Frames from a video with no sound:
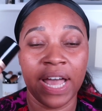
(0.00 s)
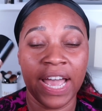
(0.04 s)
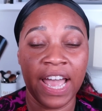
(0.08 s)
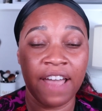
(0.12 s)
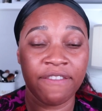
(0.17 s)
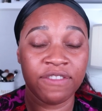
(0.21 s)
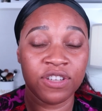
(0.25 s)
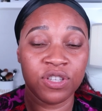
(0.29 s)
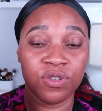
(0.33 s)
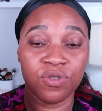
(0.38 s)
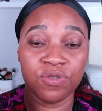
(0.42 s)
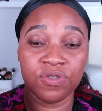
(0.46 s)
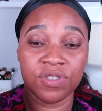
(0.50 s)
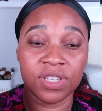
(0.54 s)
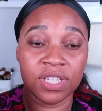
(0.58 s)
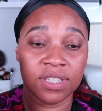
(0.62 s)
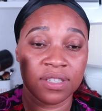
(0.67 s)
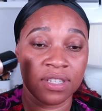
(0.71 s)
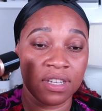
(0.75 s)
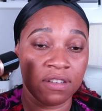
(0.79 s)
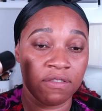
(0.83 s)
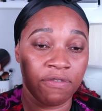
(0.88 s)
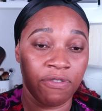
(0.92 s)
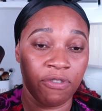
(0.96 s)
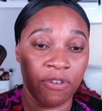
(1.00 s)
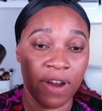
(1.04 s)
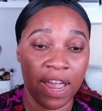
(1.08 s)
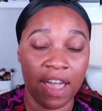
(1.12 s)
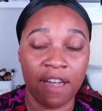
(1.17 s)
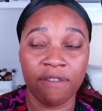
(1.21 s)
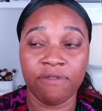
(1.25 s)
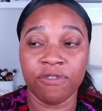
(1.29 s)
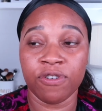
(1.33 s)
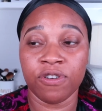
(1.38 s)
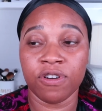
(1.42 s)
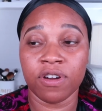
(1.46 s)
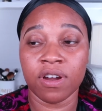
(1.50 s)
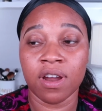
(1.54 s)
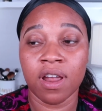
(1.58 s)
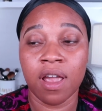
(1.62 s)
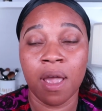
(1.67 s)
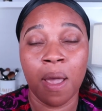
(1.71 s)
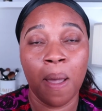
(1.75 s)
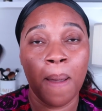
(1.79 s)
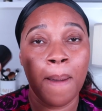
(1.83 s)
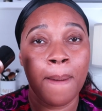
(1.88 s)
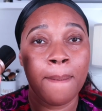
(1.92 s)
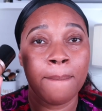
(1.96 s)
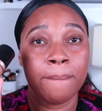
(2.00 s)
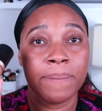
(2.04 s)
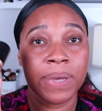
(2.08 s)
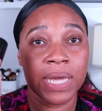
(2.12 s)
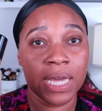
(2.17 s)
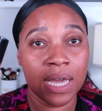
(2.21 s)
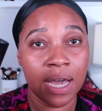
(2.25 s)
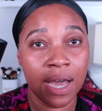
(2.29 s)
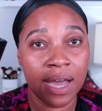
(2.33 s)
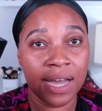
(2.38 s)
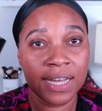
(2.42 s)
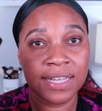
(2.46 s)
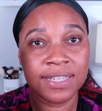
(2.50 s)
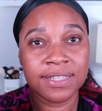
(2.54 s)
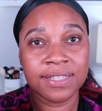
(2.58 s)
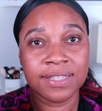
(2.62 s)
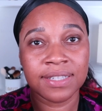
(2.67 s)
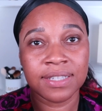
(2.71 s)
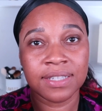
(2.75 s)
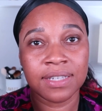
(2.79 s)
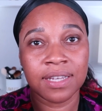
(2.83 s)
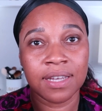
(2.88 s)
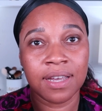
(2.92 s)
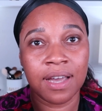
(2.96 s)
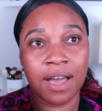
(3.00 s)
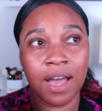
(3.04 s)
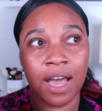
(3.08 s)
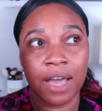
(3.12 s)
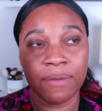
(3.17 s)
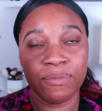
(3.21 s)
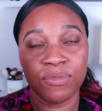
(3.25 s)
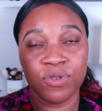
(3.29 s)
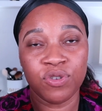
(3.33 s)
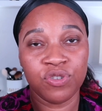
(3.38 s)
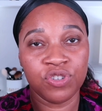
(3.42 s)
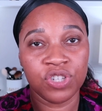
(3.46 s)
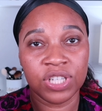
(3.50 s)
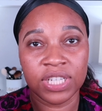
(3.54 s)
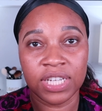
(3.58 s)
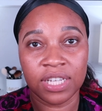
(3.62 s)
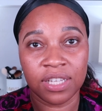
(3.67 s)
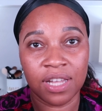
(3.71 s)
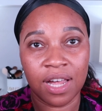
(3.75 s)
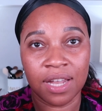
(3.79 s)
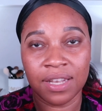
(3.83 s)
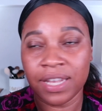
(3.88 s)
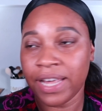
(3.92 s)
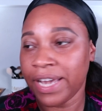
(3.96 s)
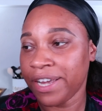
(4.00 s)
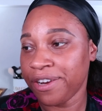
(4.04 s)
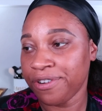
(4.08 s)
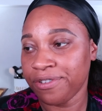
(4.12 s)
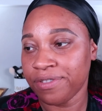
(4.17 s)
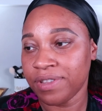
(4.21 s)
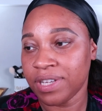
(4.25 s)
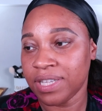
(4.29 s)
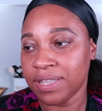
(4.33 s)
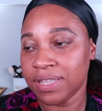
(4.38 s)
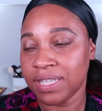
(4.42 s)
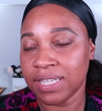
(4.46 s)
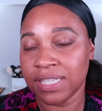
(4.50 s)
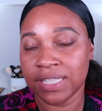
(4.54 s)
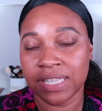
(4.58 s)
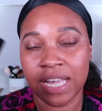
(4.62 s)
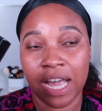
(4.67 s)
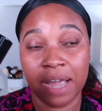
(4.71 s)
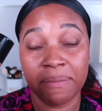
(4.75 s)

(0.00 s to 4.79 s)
I haven't used this in forever because I'm usually a lot lighter than this.